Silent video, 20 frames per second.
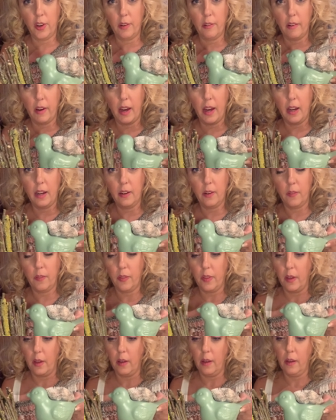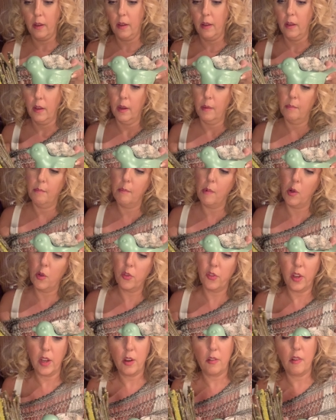green of the
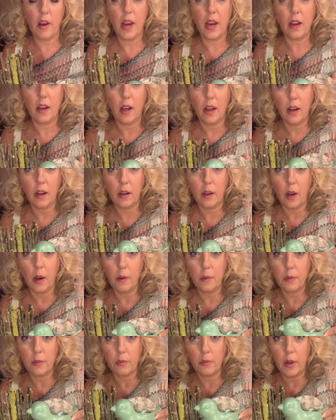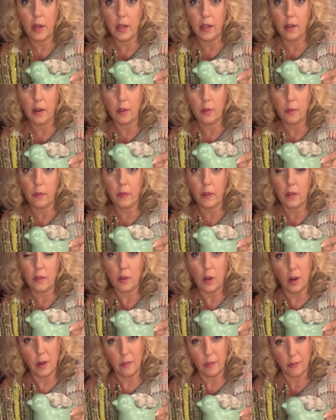mossy green colour goes really nice with this
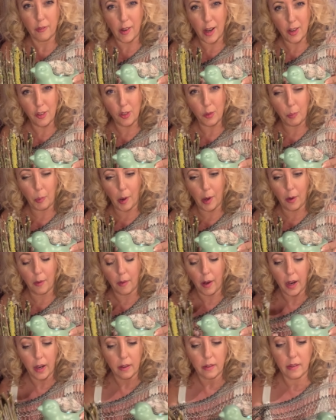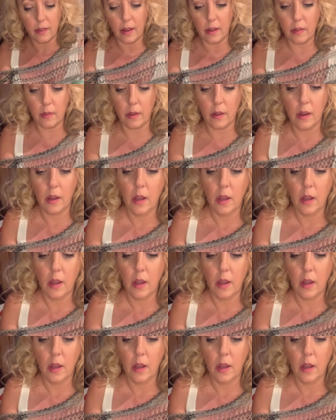kind of fresh spring green. So that's